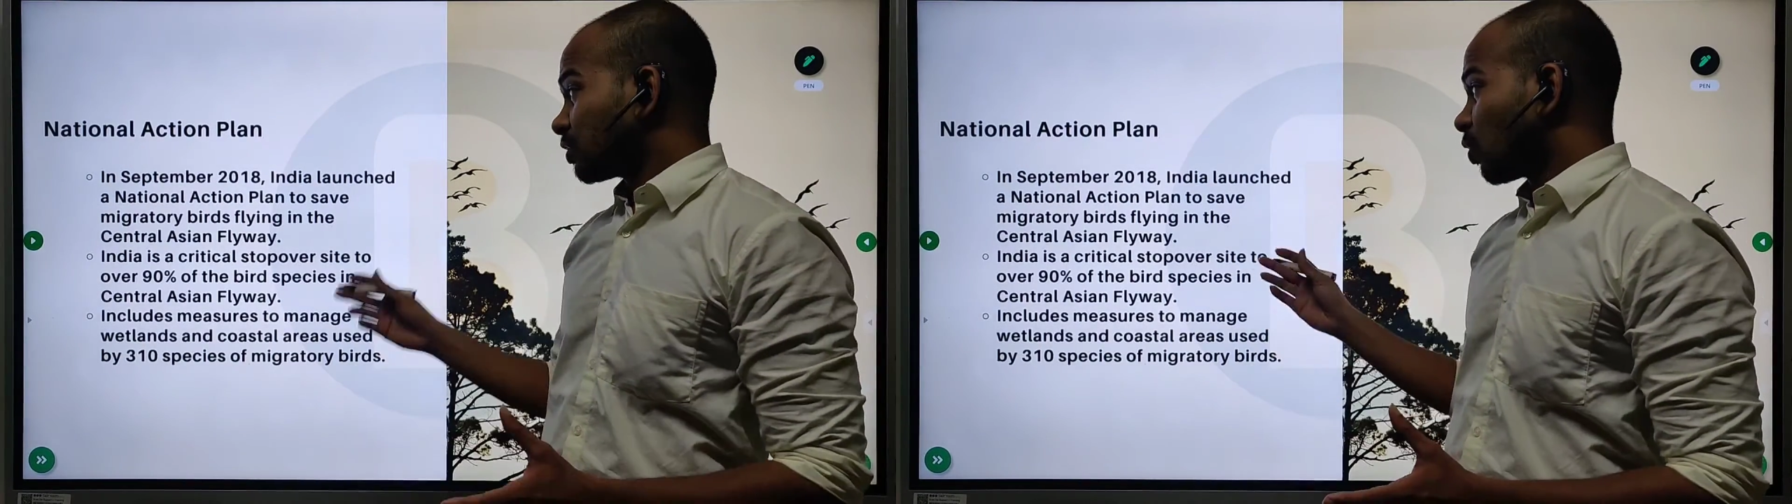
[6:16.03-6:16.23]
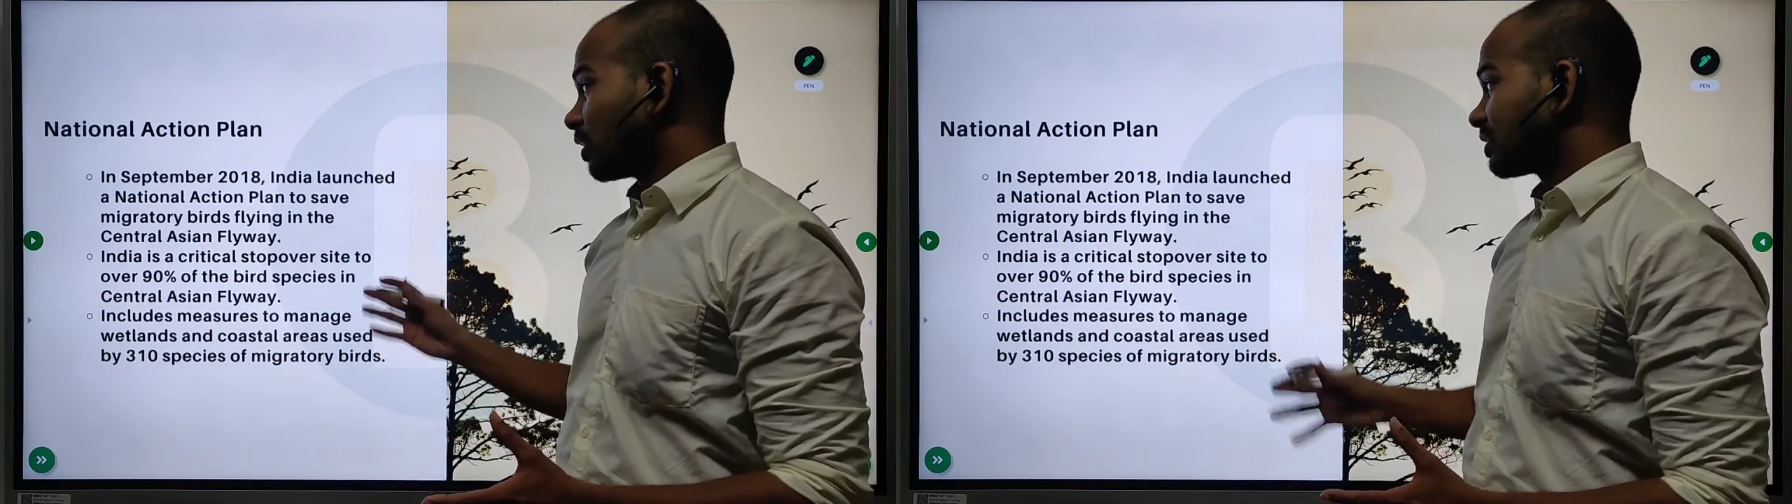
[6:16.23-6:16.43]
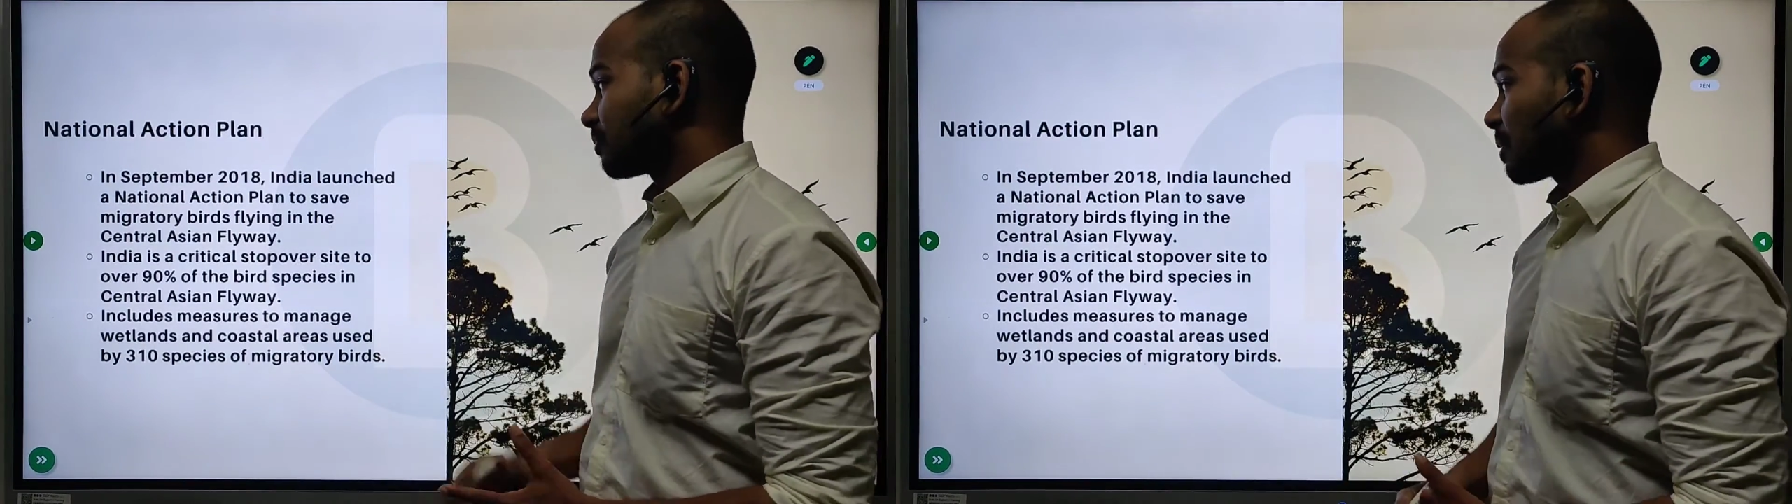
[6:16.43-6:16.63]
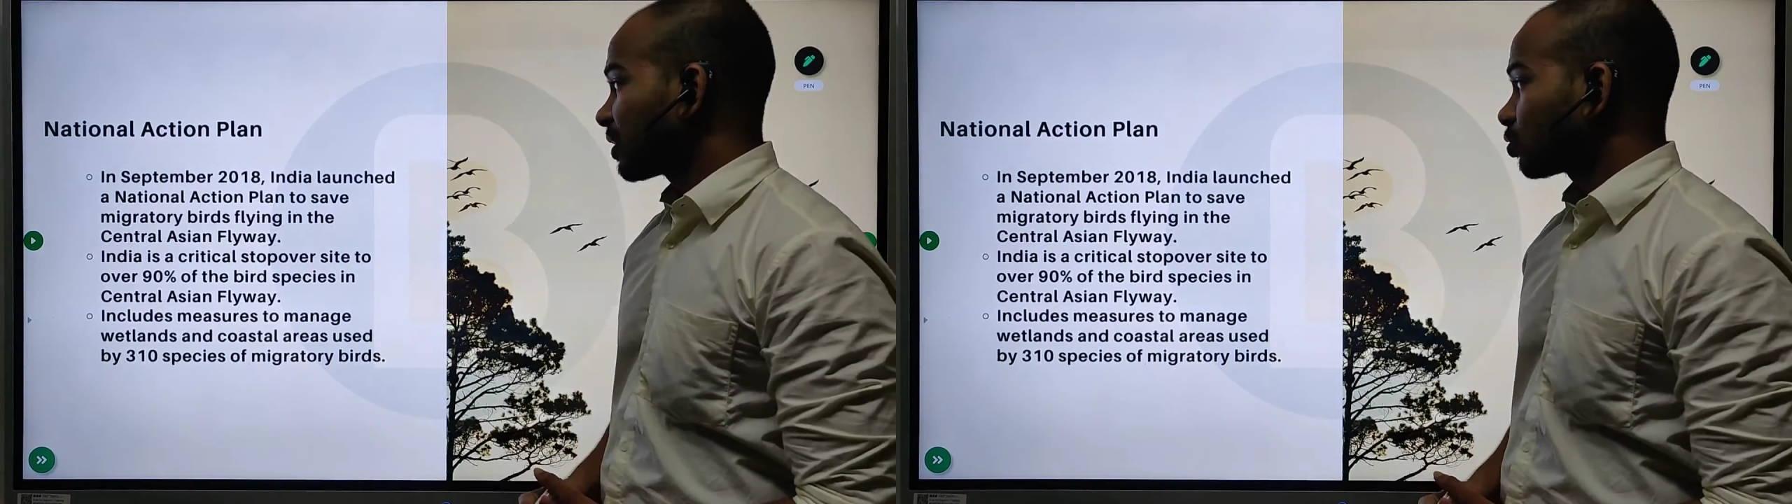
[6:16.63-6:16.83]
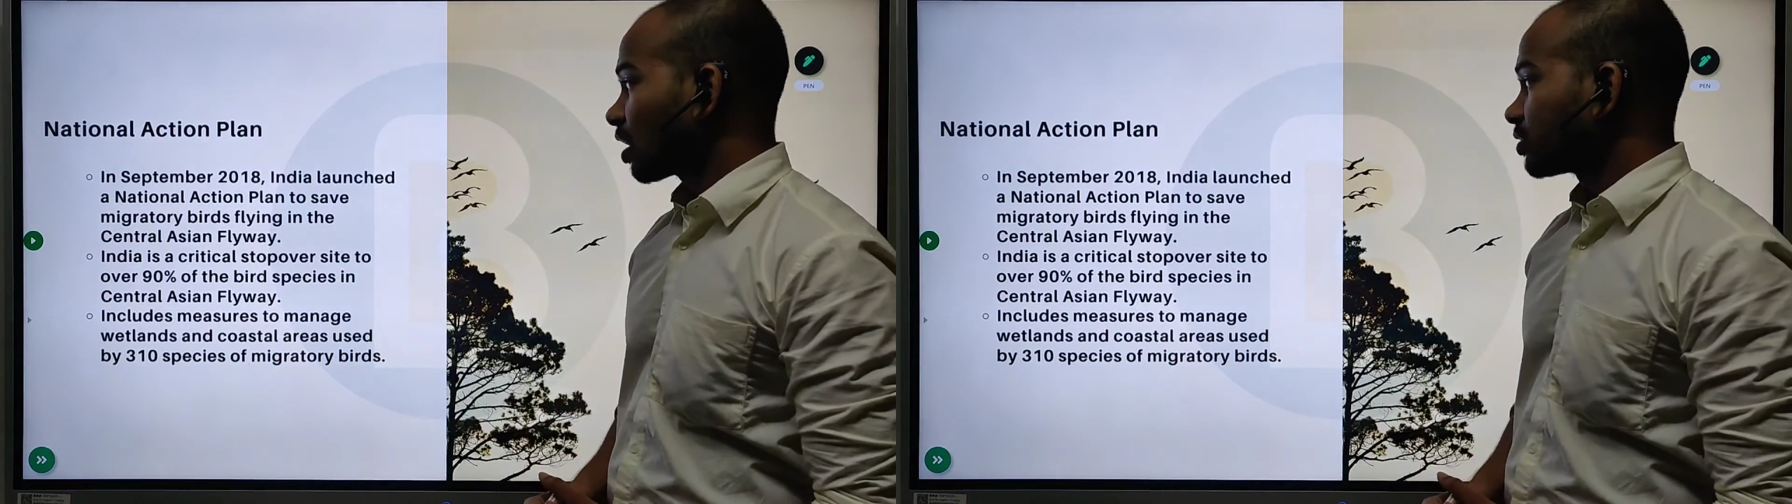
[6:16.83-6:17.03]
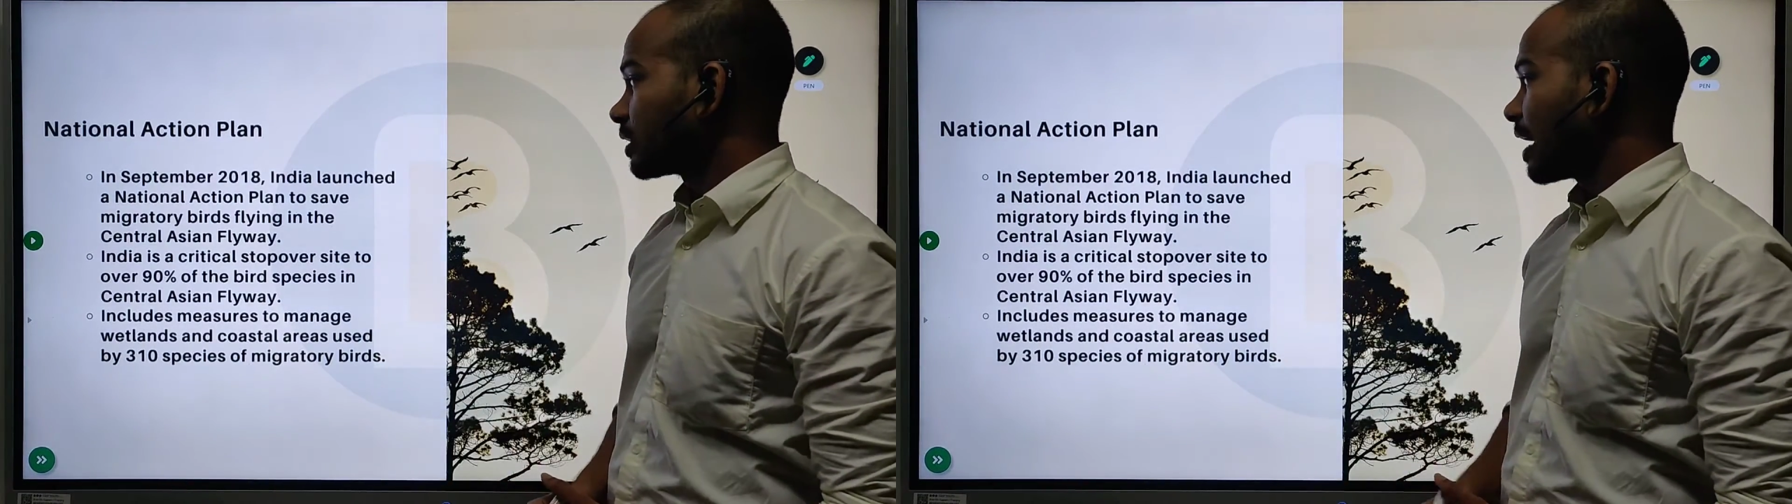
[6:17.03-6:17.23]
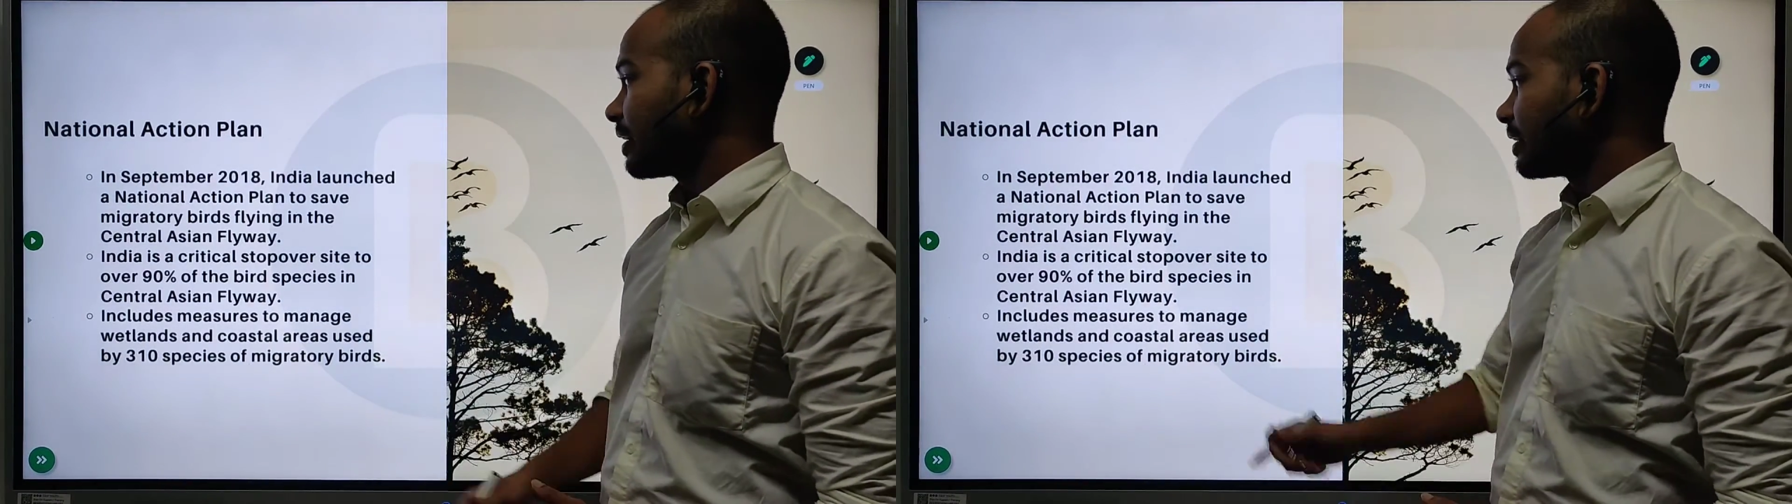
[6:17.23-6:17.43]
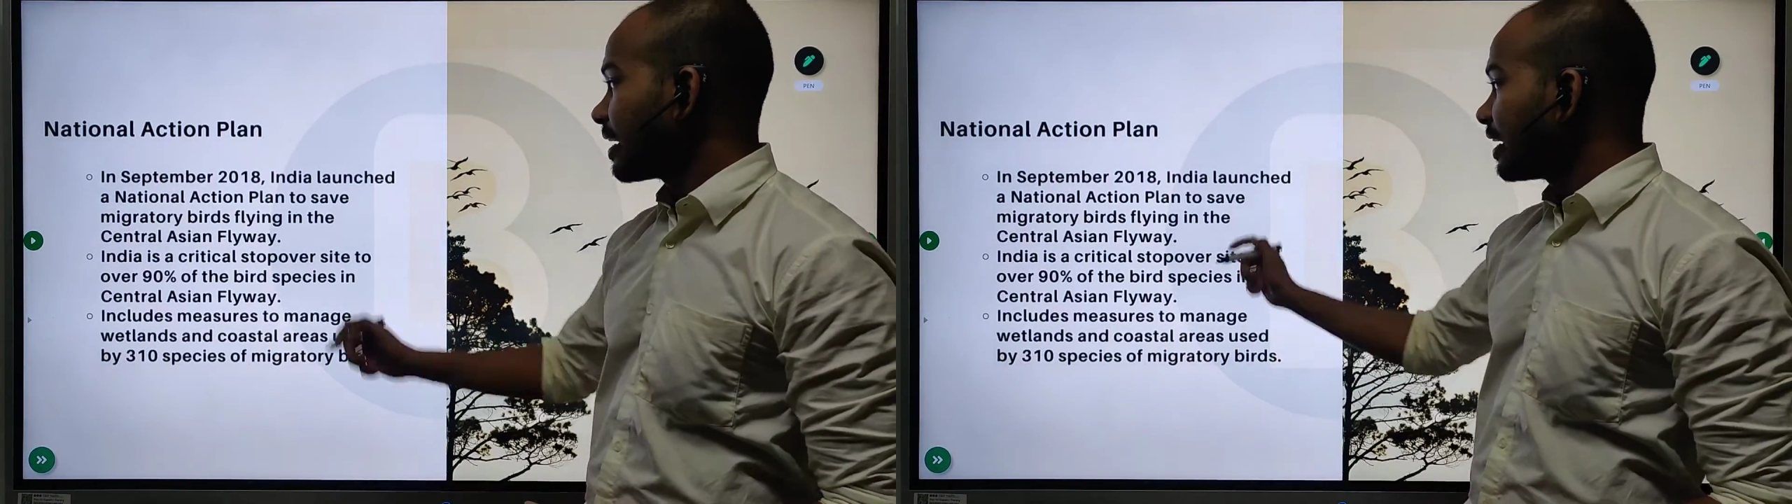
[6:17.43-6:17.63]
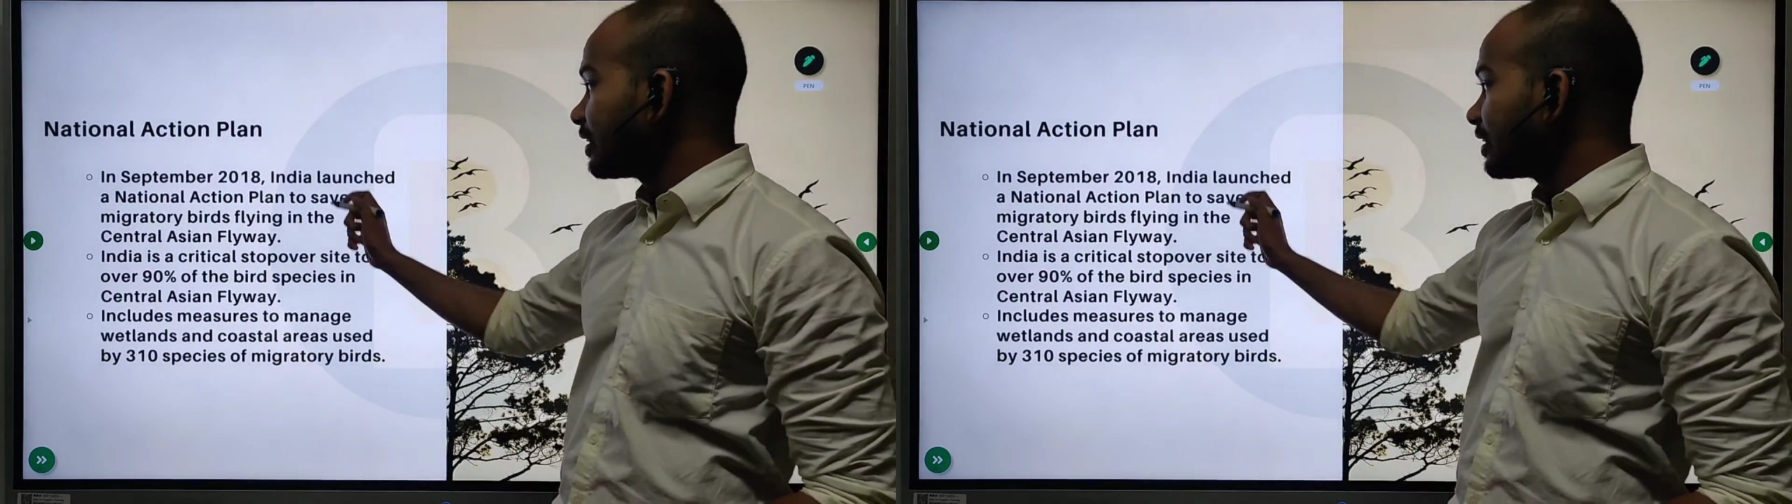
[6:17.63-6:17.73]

So in September 2018,